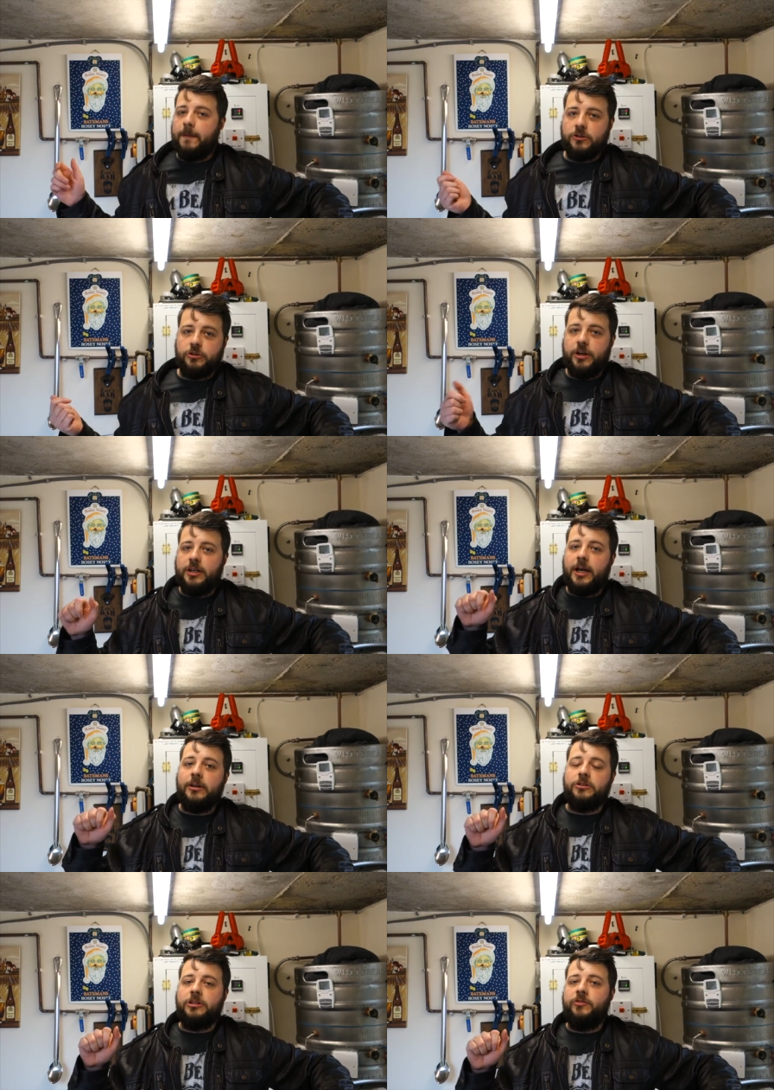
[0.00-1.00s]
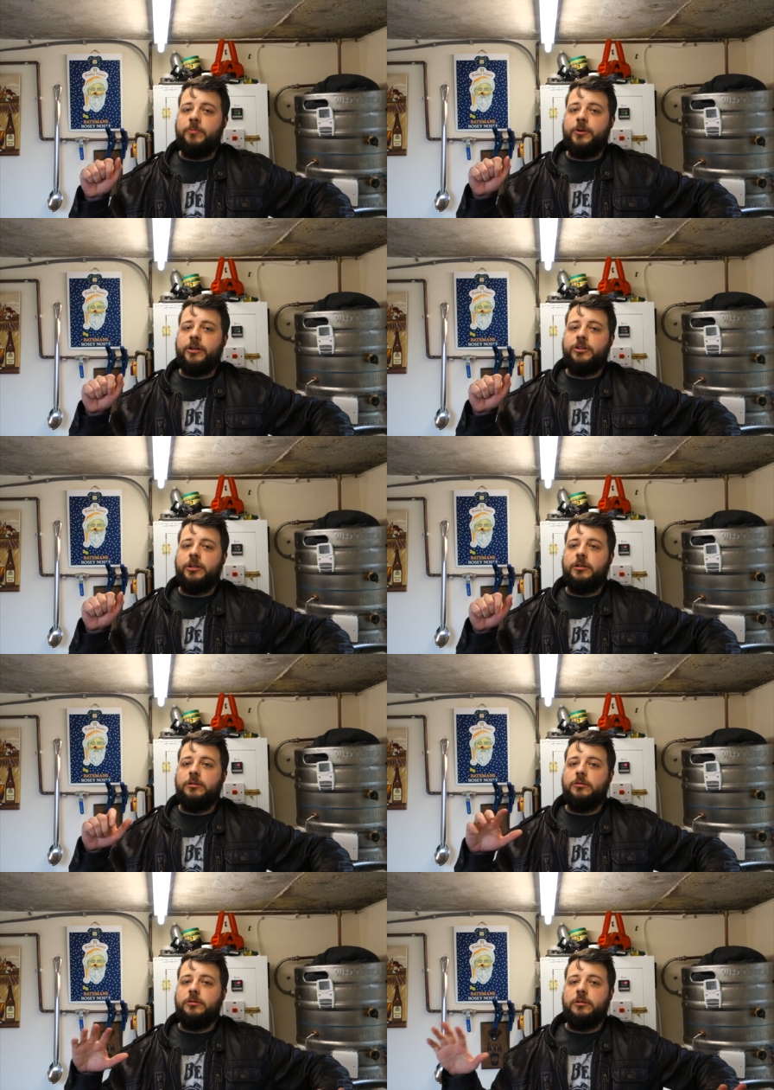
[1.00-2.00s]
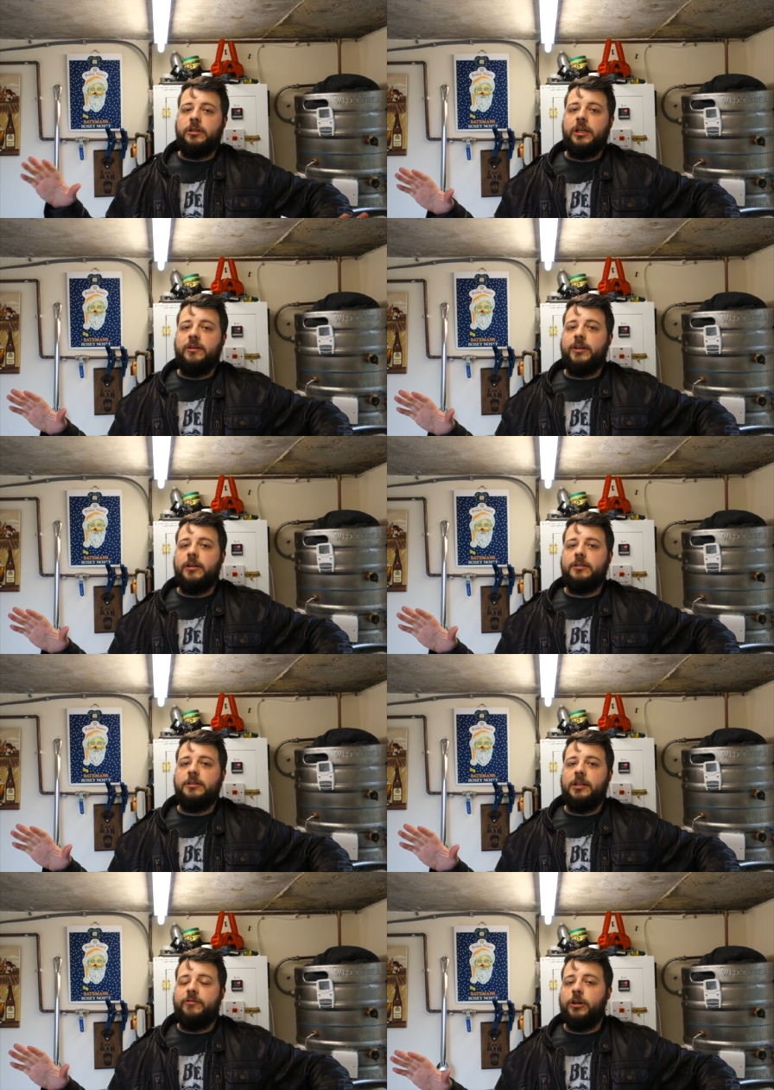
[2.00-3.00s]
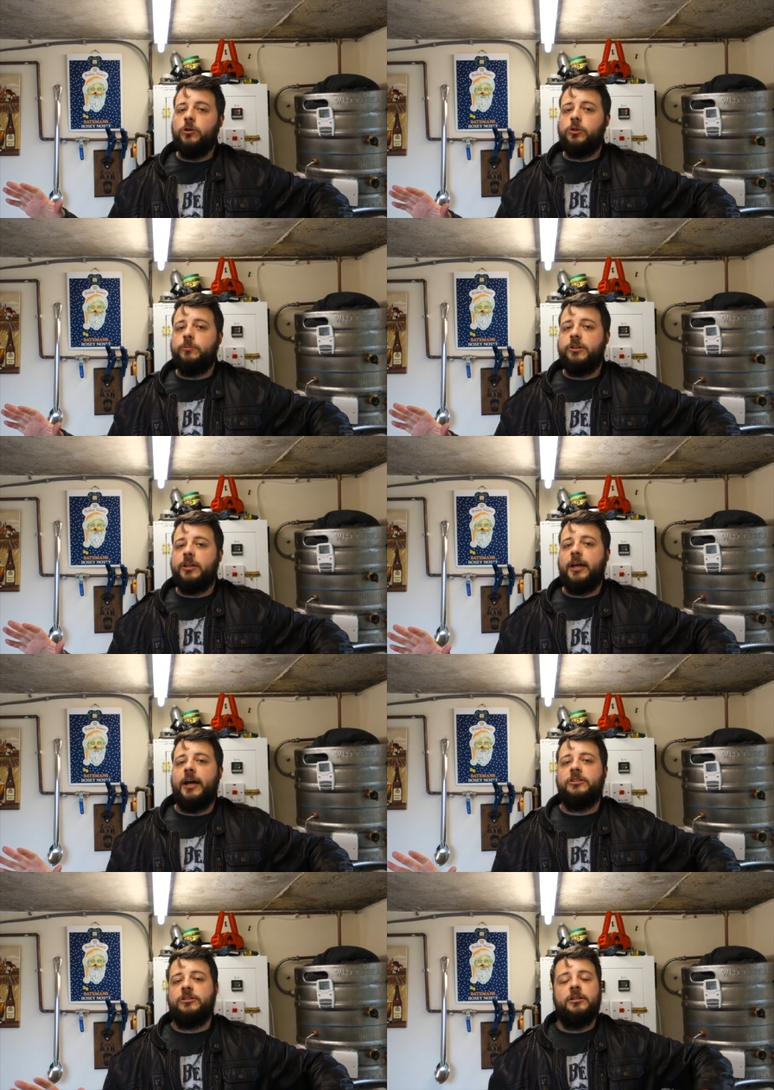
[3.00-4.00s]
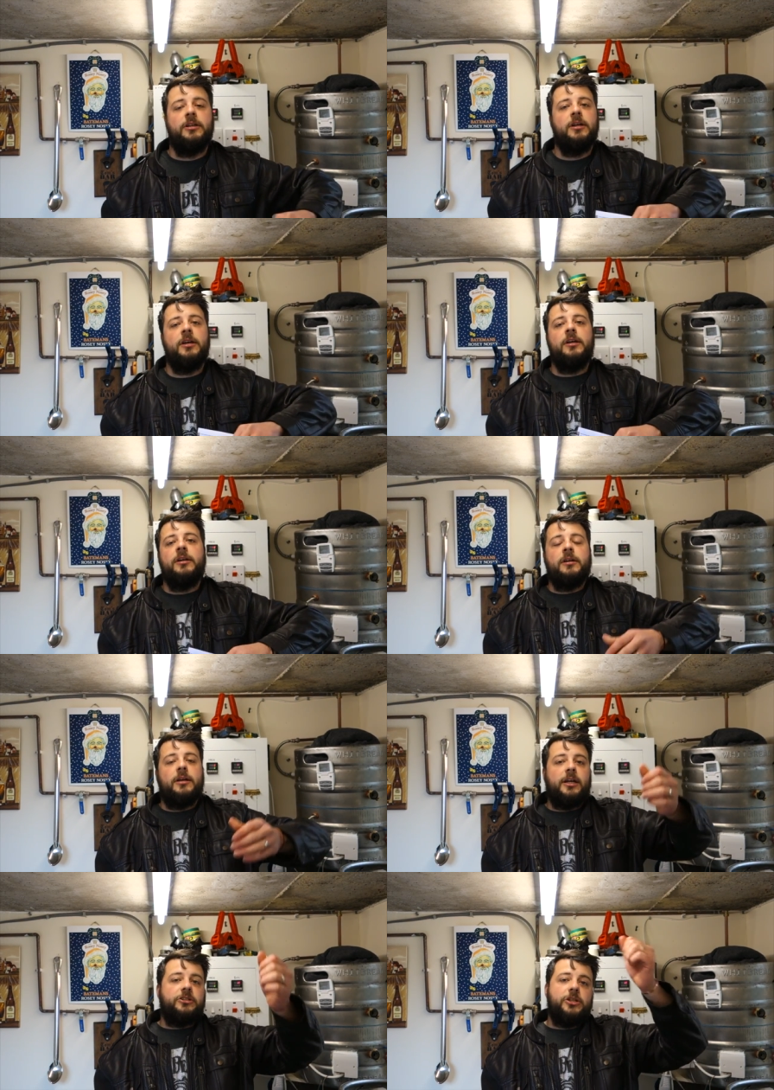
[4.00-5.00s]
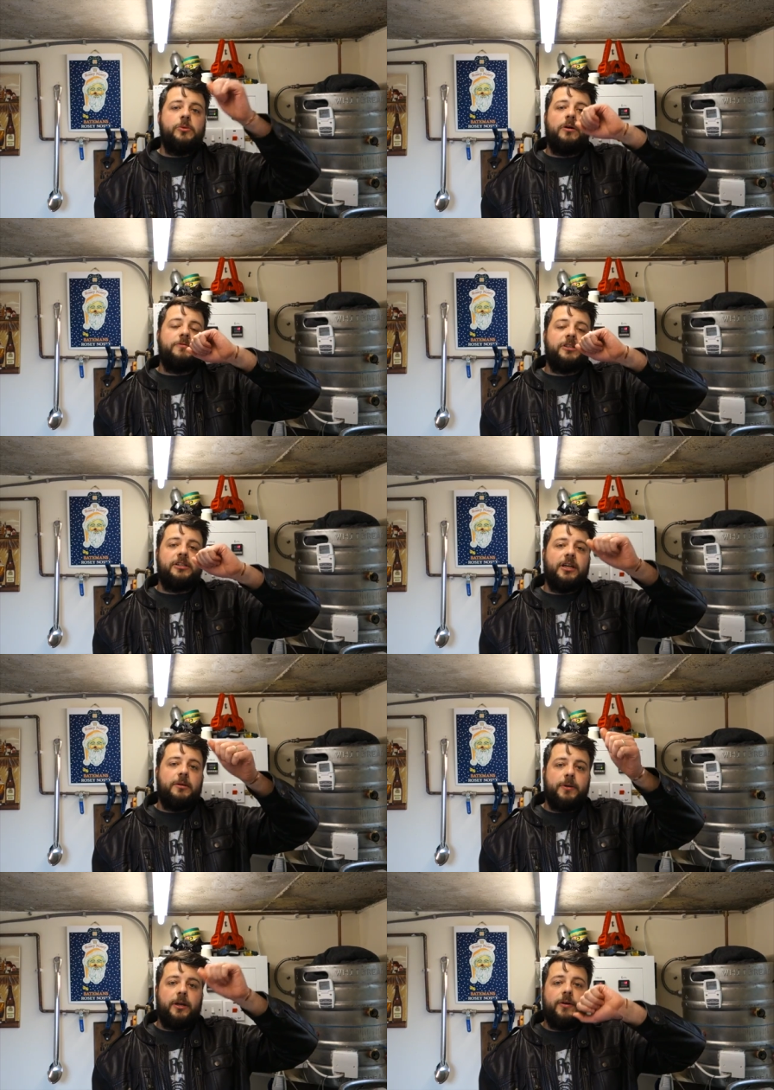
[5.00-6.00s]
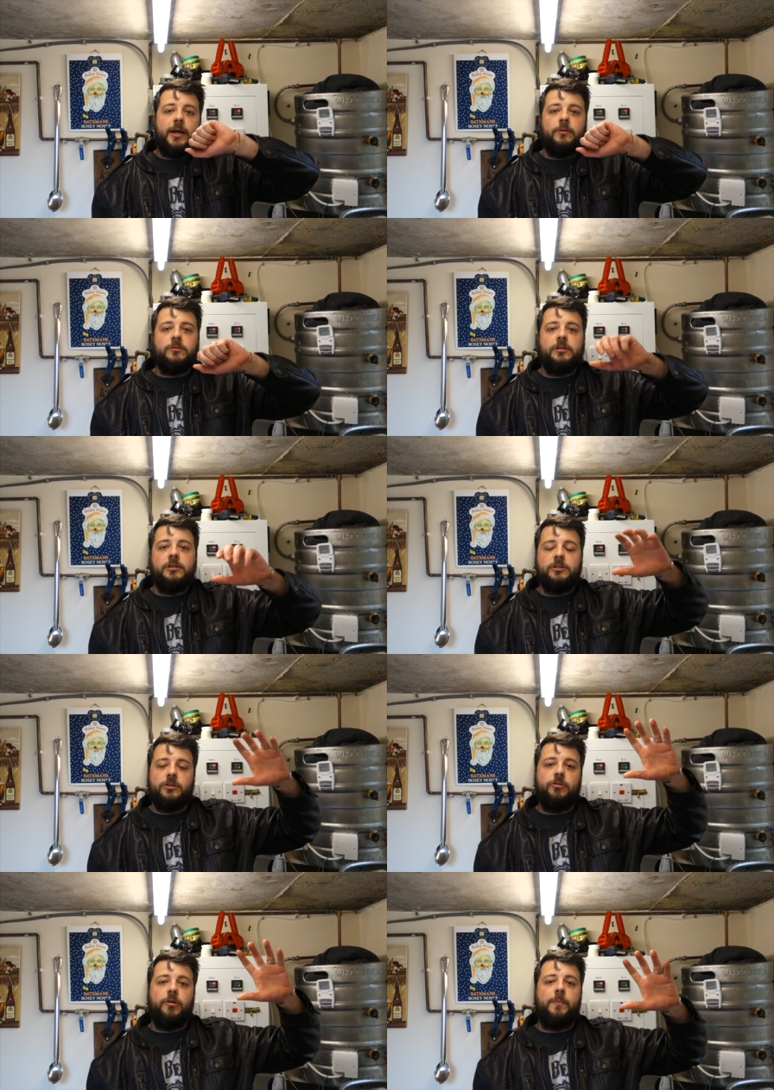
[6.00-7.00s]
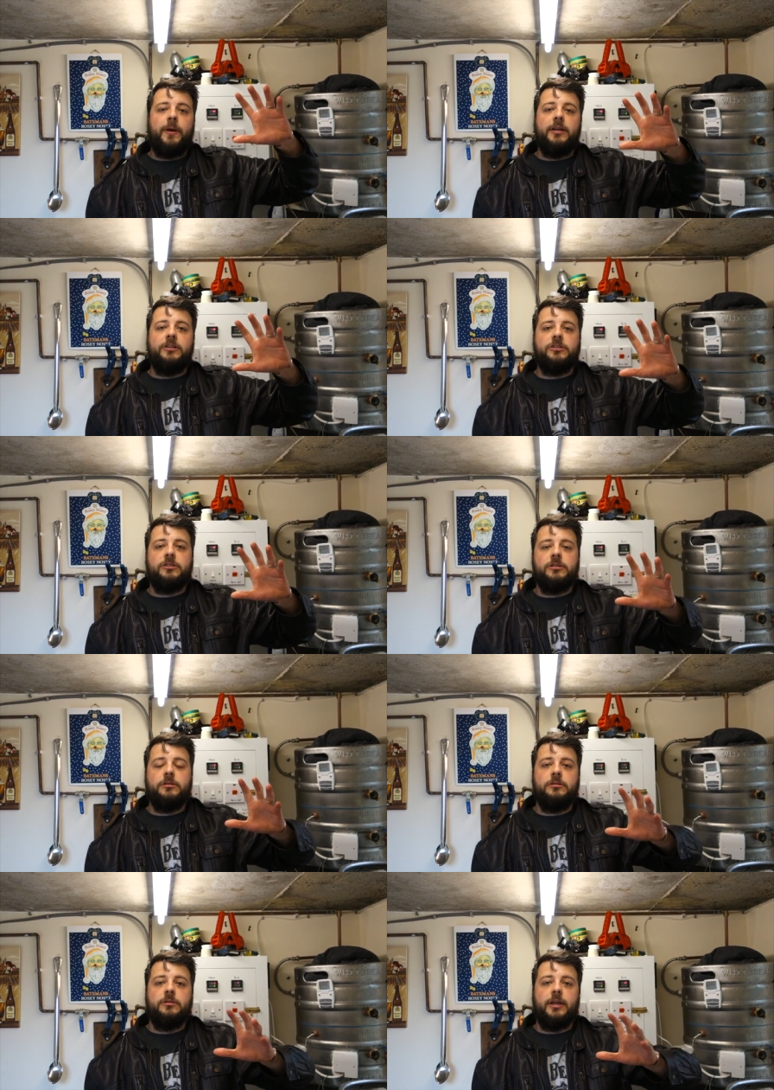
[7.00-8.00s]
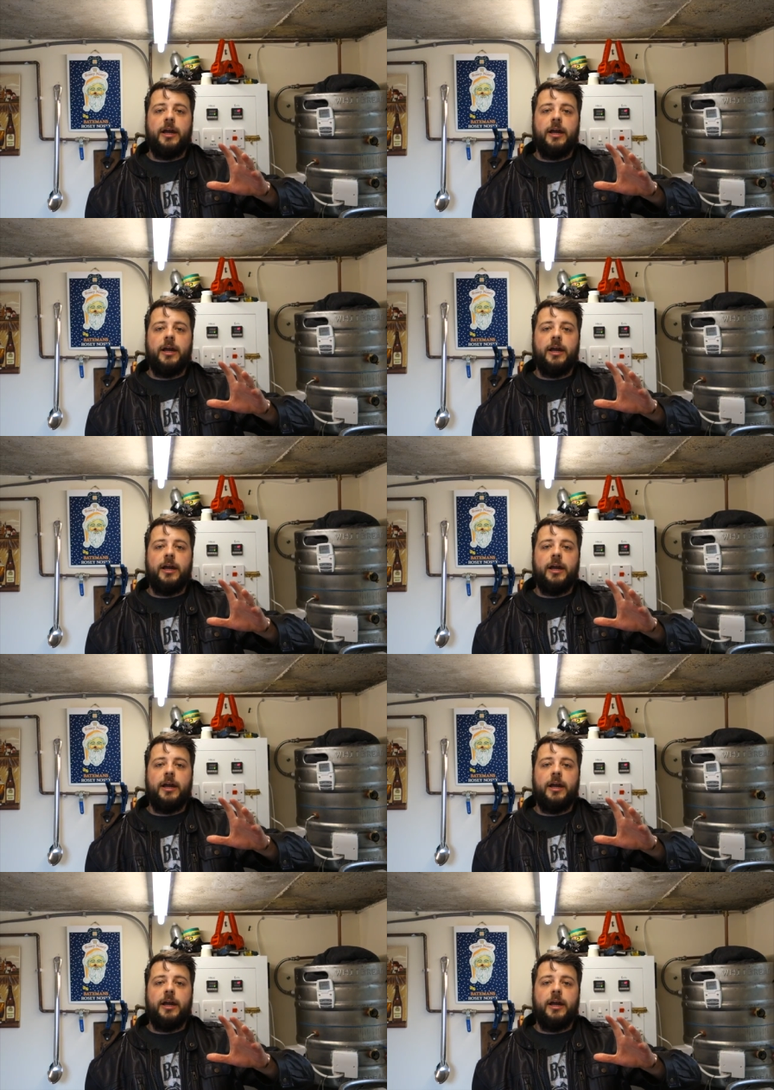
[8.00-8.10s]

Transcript: straight down to serving pressure, and leave it. Leave it hooked up to the gas, and as you obviously take beer out, it's going to replace the